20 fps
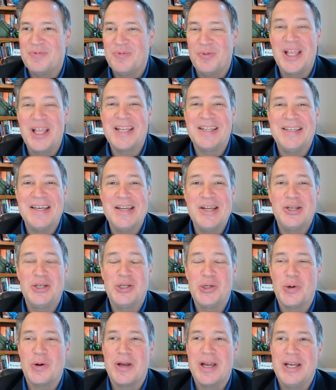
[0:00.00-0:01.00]
LinkedIn is
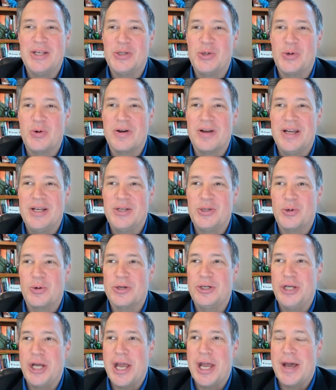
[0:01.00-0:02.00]
your
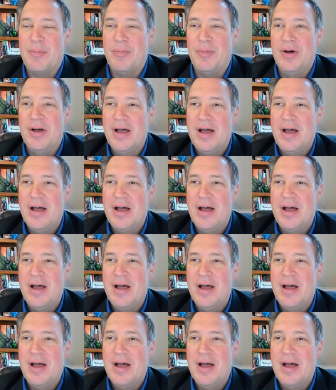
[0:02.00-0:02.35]
jam.